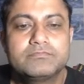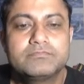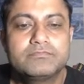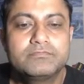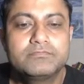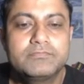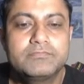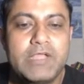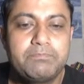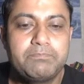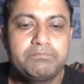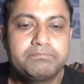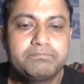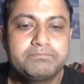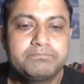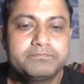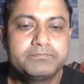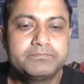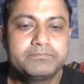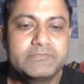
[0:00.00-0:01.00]
yep,
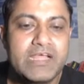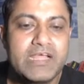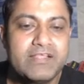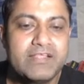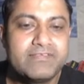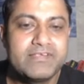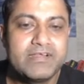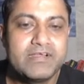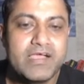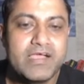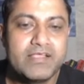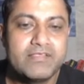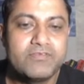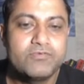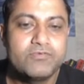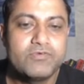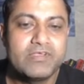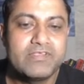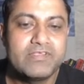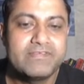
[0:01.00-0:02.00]
that's it guys, you
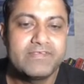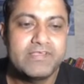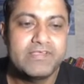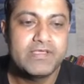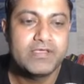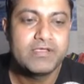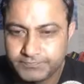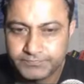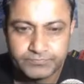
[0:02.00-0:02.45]
can see.